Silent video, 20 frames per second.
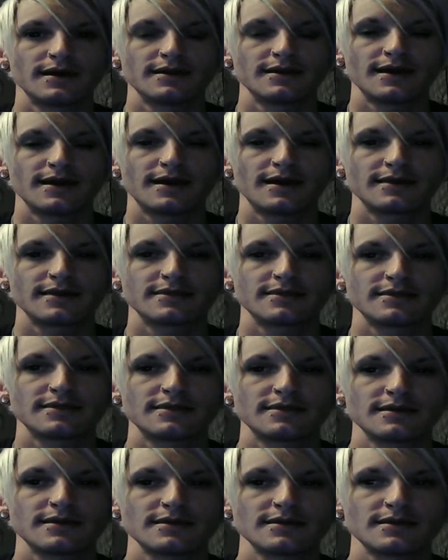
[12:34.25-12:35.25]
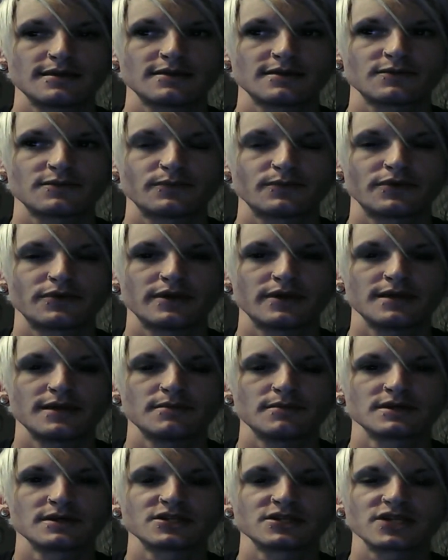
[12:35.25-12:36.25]
and yeah, I think that's
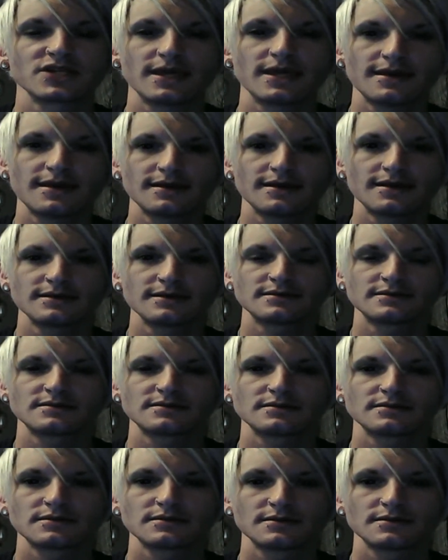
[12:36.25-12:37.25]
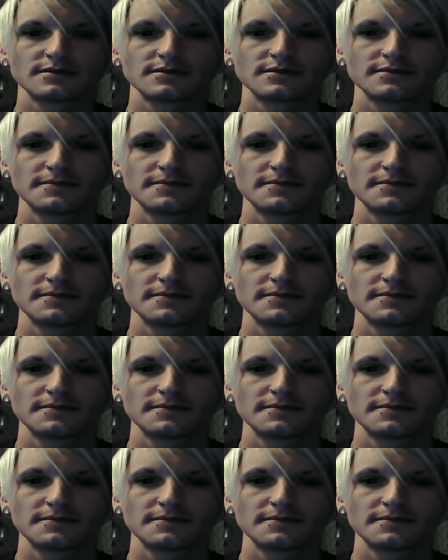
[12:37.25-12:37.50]
pretty much it.